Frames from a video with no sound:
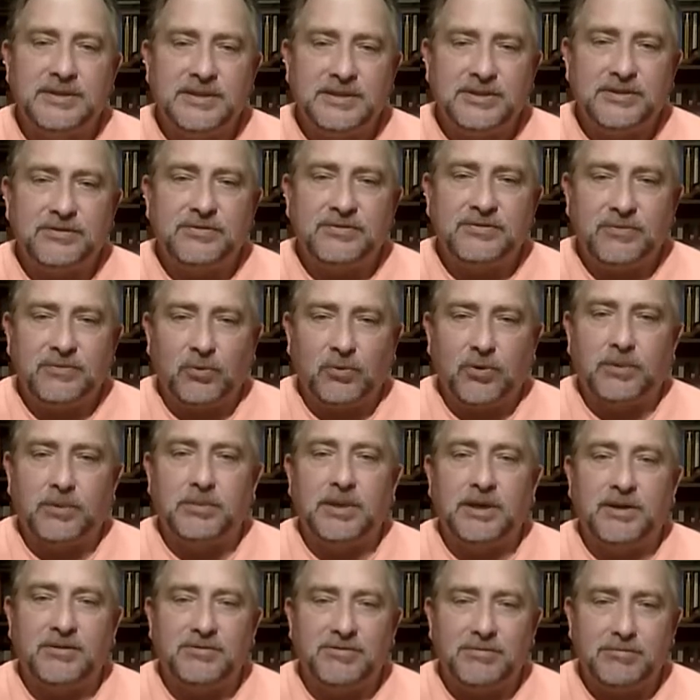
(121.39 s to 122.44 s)
it is a form
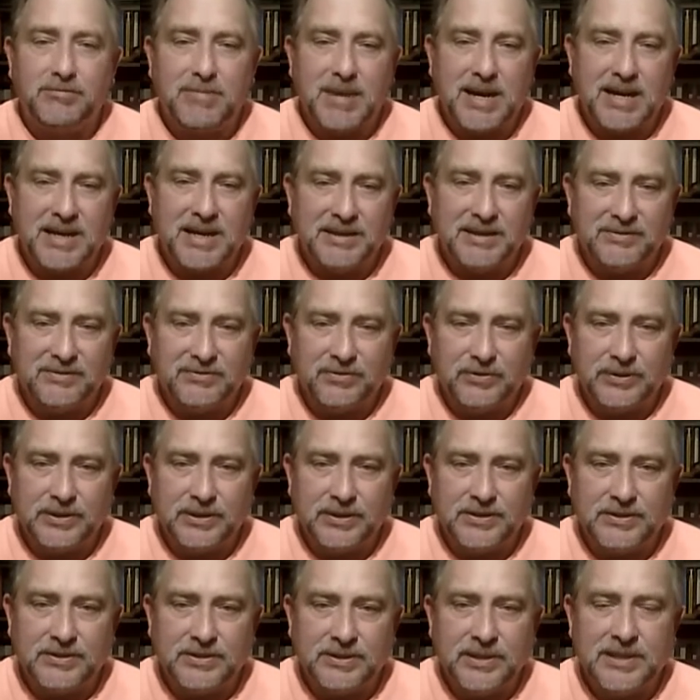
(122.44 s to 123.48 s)
of
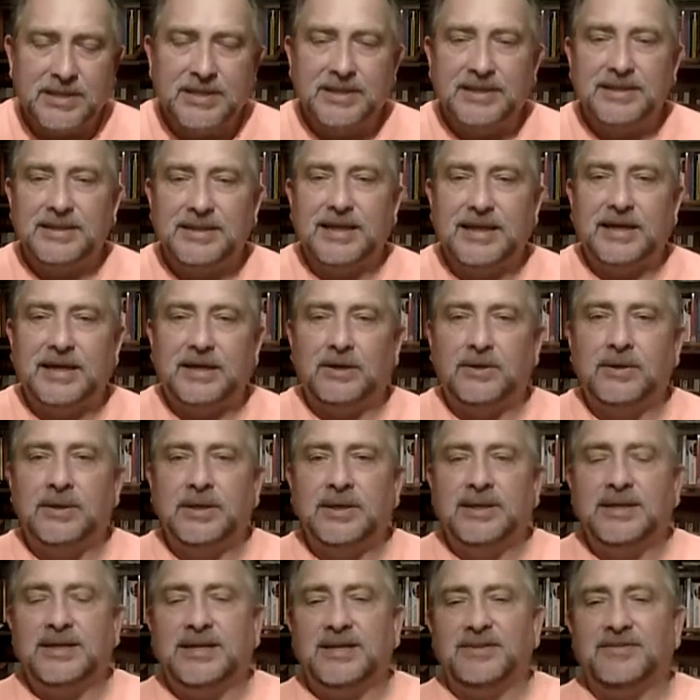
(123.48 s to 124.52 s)
mindfulness. Now,
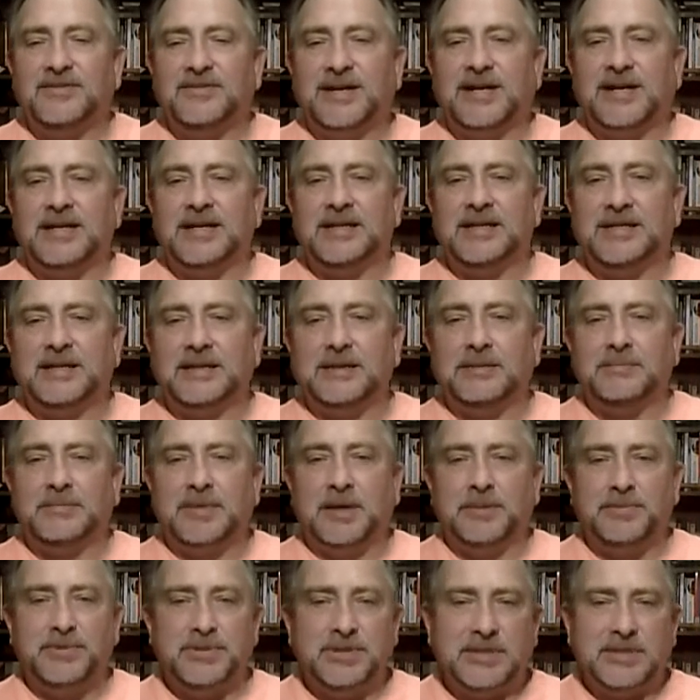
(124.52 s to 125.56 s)
if I am
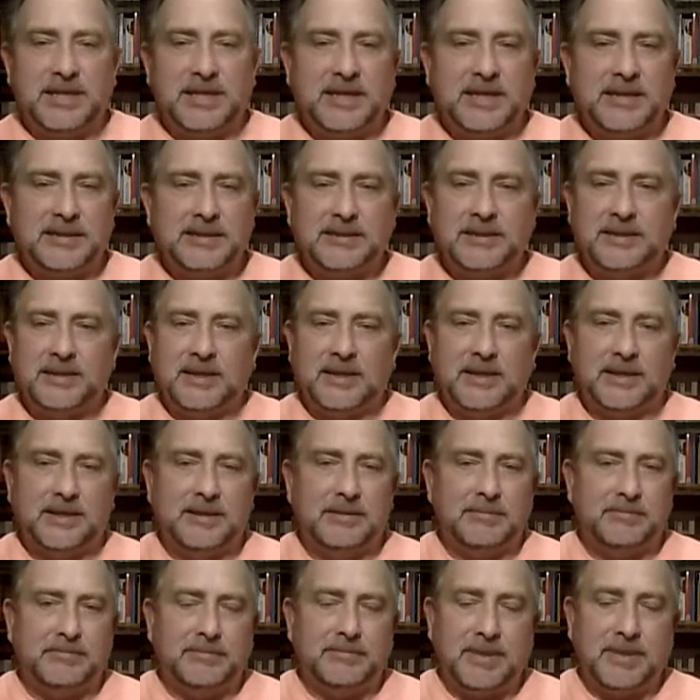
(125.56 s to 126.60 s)
upset,
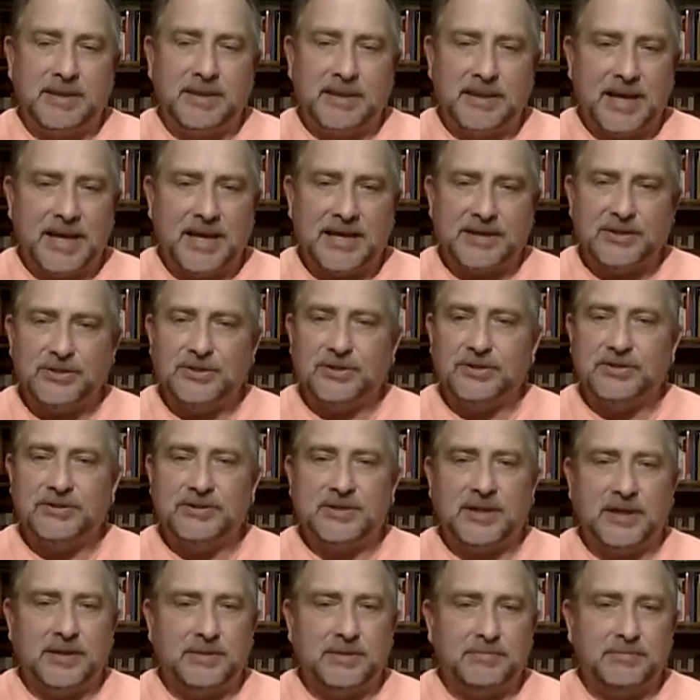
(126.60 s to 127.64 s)
I'm
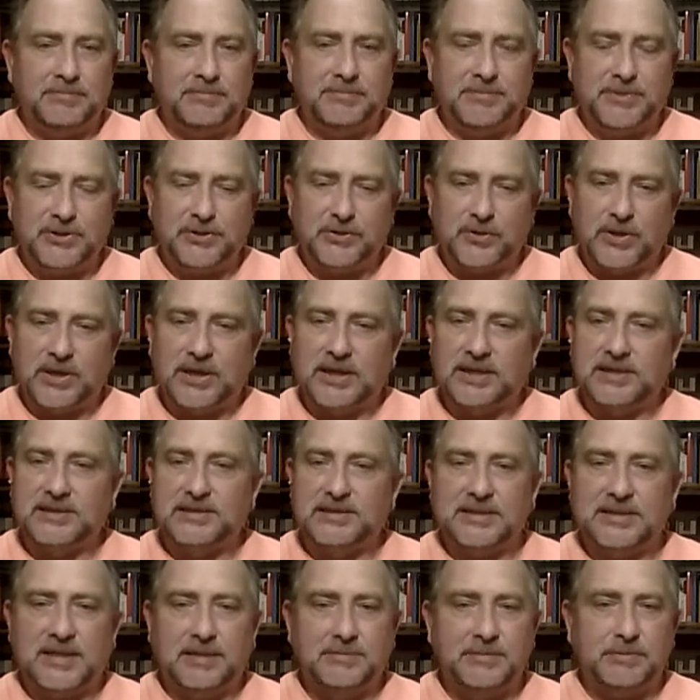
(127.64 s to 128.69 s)
anxious, I'm
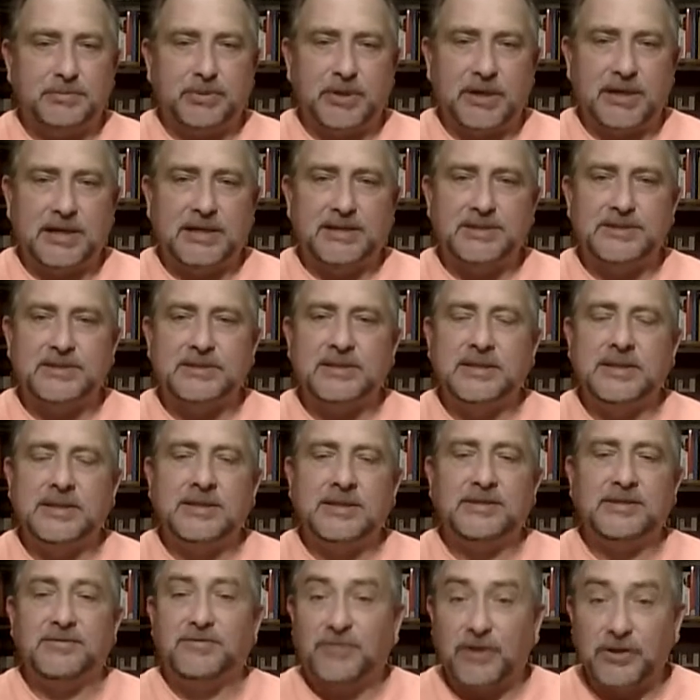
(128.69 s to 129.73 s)
stressed, I'm depressed,
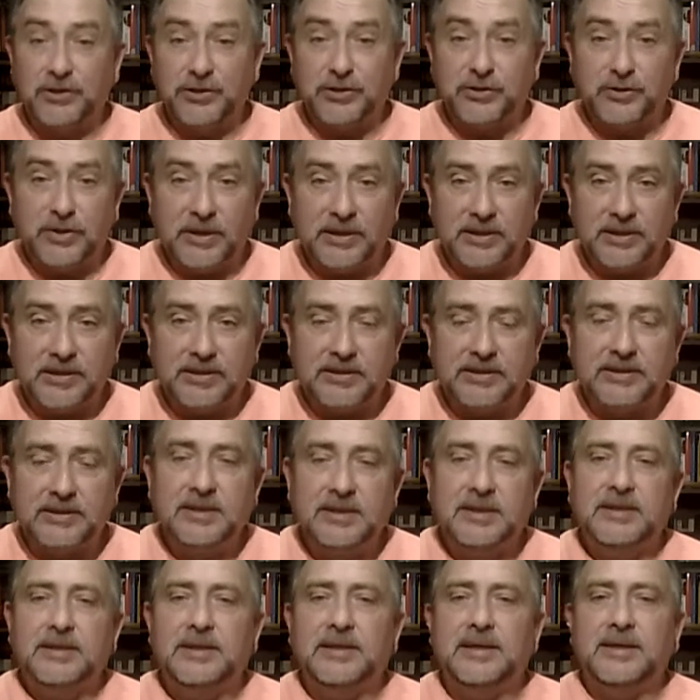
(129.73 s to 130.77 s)
frustrated,
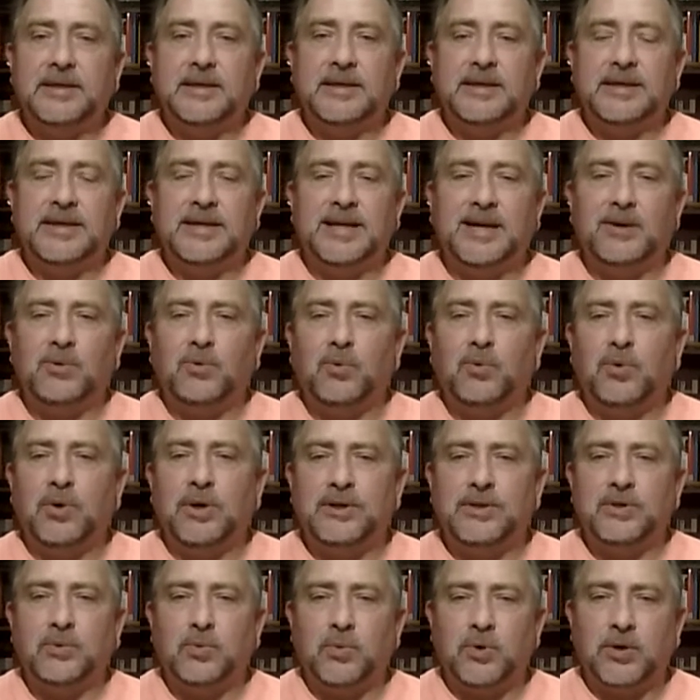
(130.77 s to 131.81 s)
and I
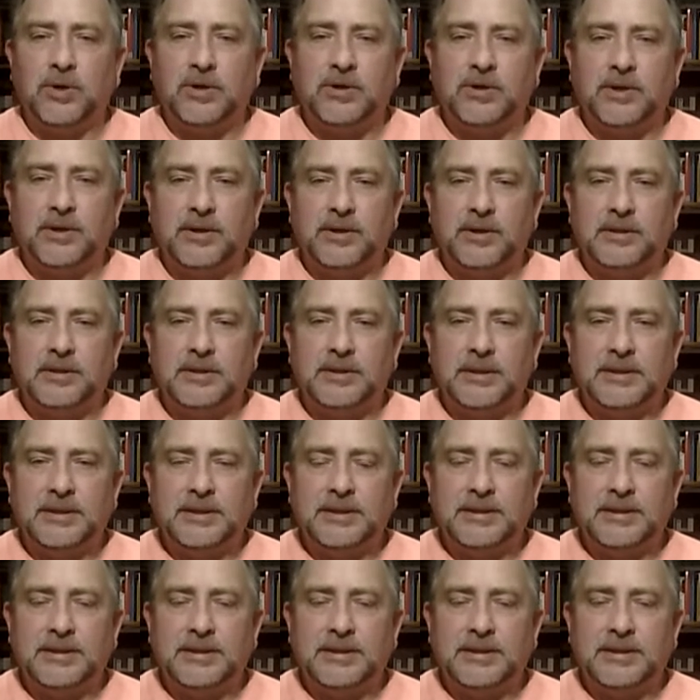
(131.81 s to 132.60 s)
want to work on